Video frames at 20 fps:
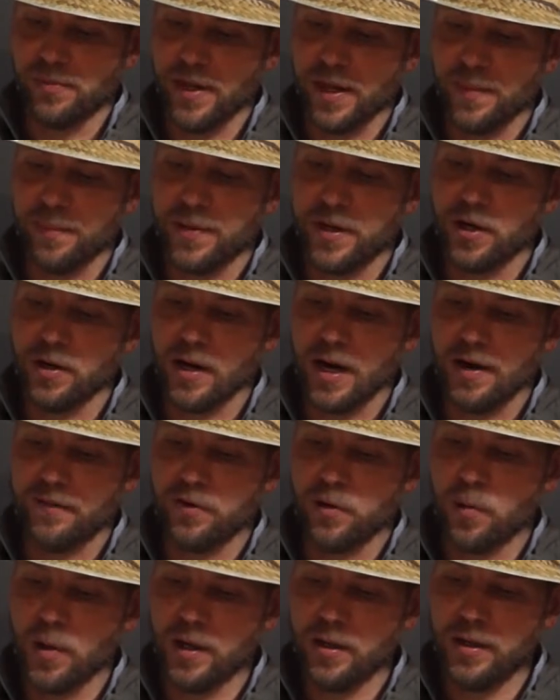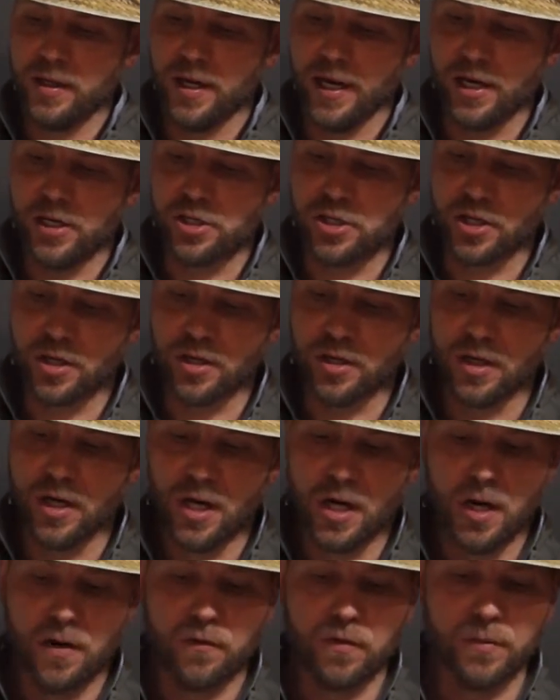They appear everywhere in nature,
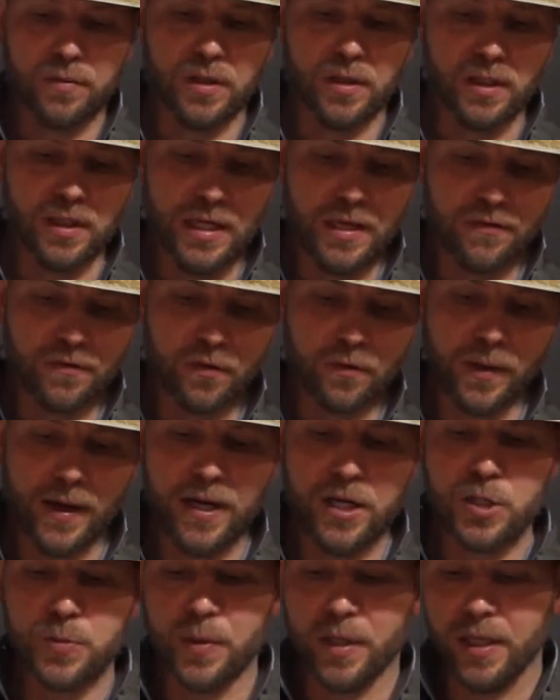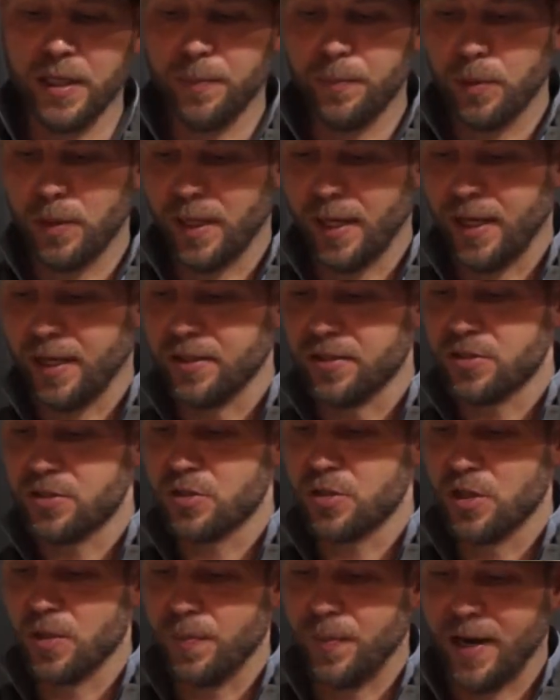from the leaf arrangement in plants
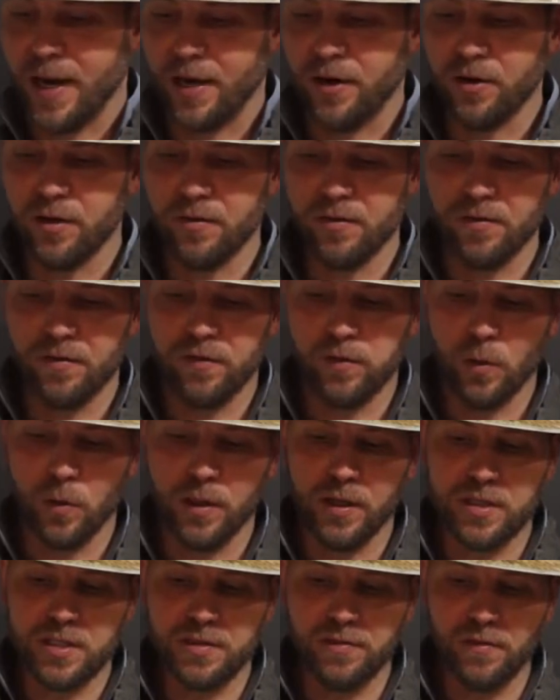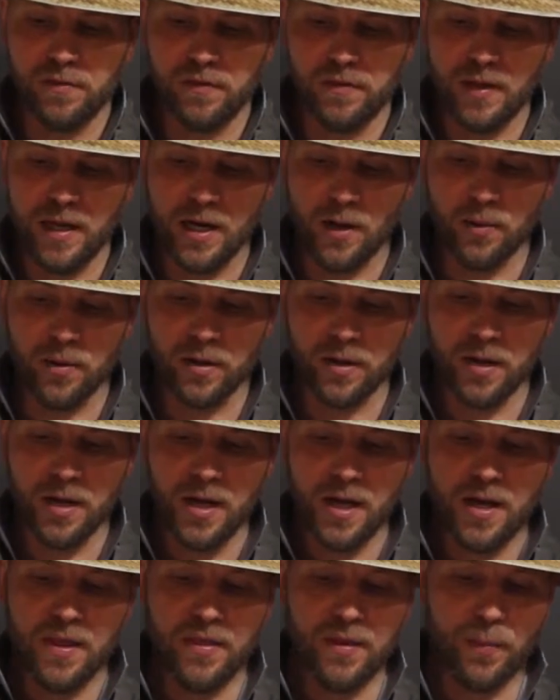to the pattern of the florets of a flower,
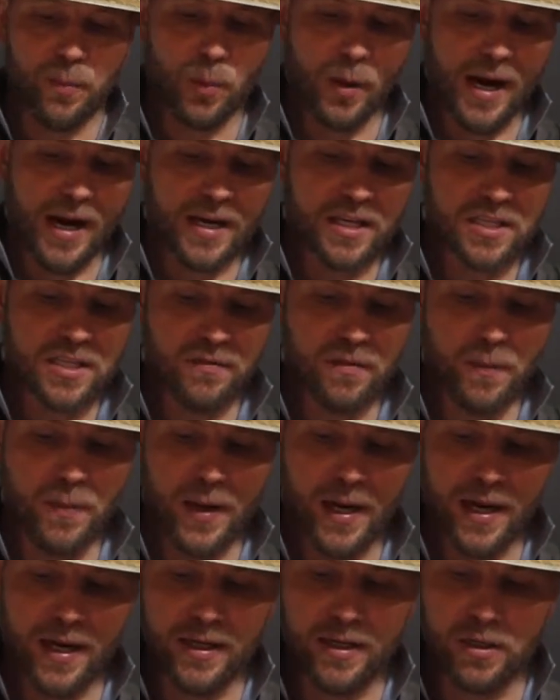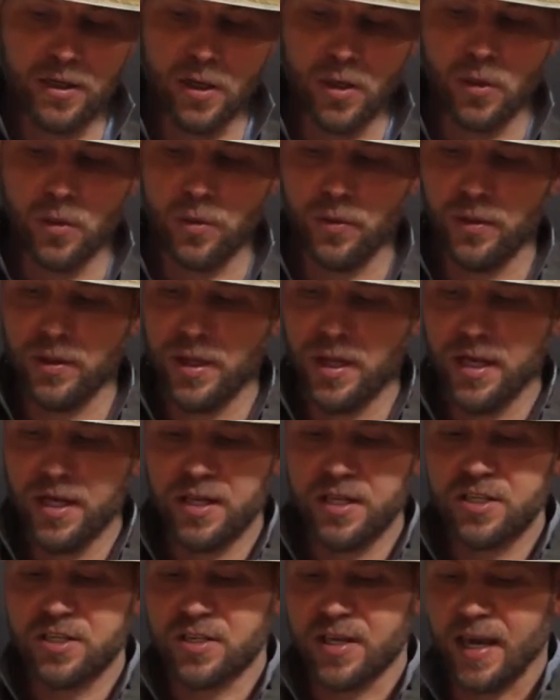the bracts of a pine cone,
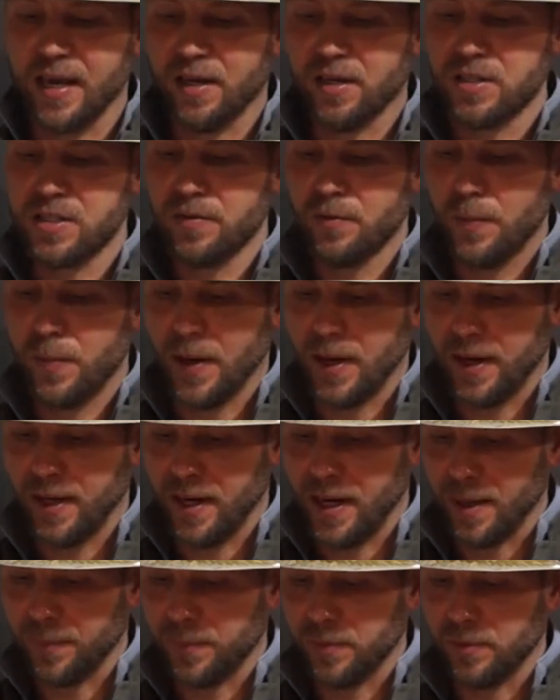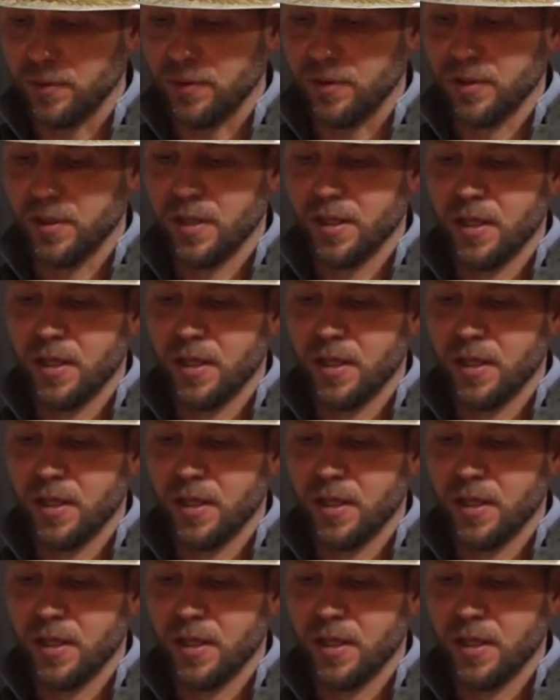scales of a pineapple.